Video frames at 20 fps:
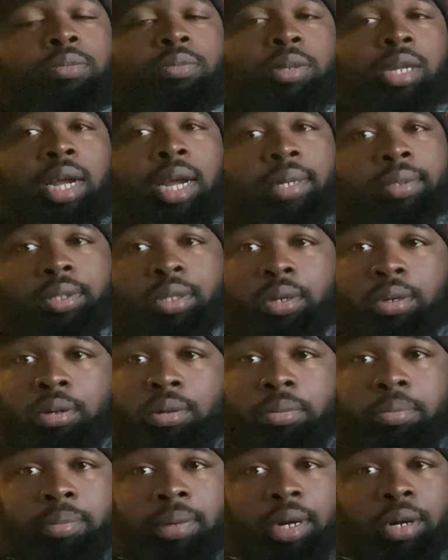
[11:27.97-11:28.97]
After
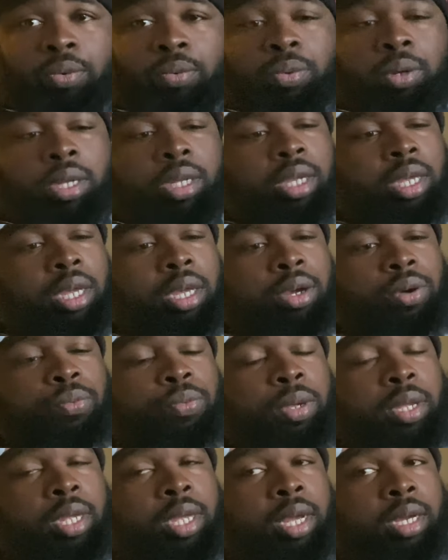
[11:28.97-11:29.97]
my weekend
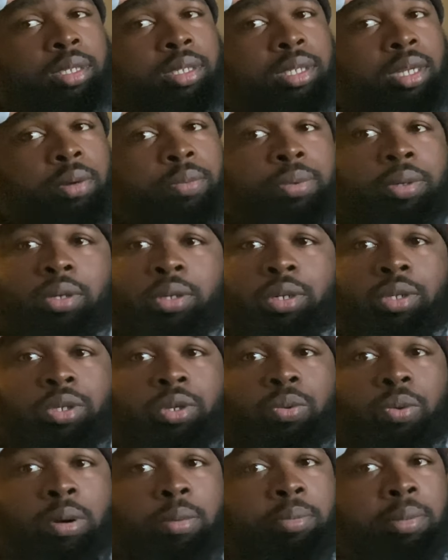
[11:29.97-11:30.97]
recast that we're going to
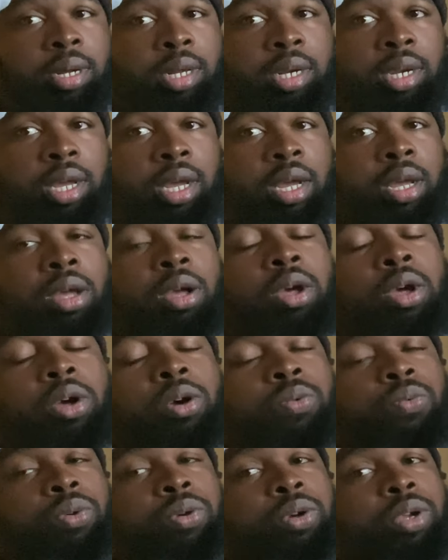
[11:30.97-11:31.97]
do on Monday,
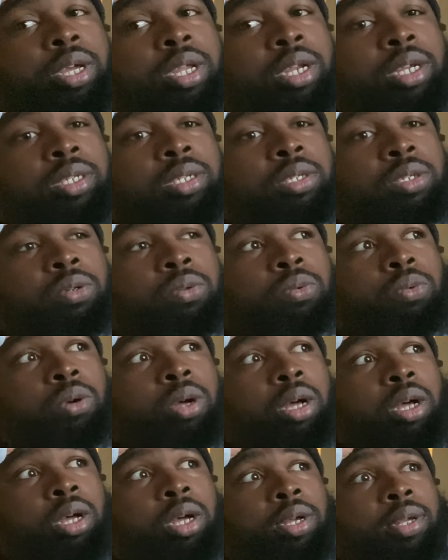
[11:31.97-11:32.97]
we'll get
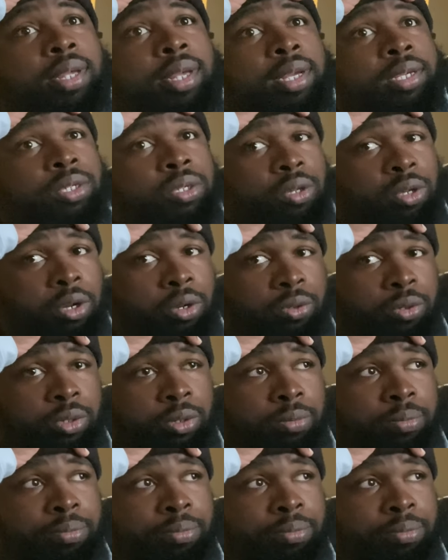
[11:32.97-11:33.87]
into cancel culture.